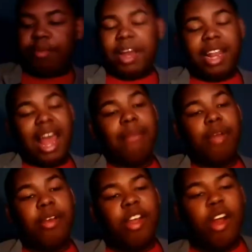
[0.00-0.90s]
my
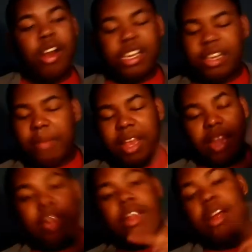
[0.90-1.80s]
library cards to make
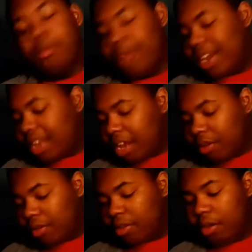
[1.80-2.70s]
a
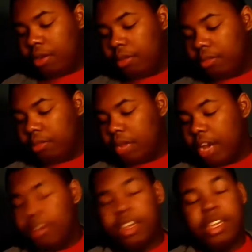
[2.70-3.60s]
rectangle. So I
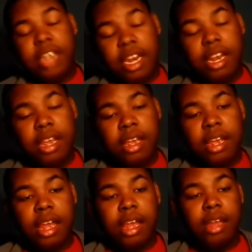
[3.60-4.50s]
use a CD
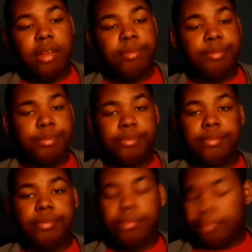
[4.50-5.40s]
and
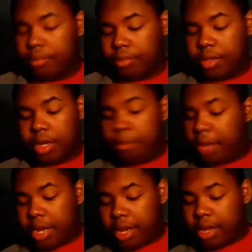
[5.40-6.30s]

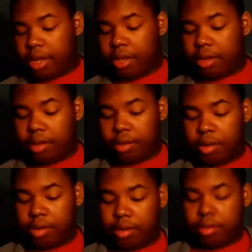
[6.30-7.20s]
my
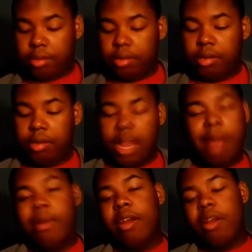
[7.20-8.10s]

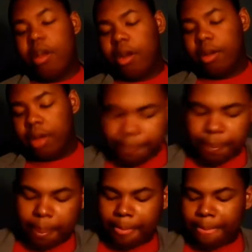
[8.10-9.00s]
library card.
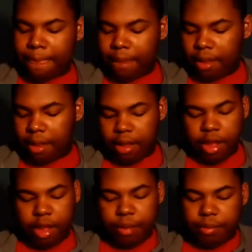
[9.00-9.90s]

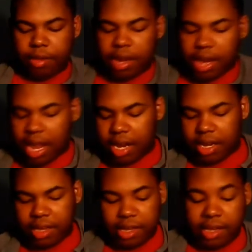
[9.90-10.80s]
You get a lot of
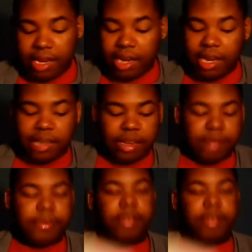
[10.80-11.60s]
this CD stuff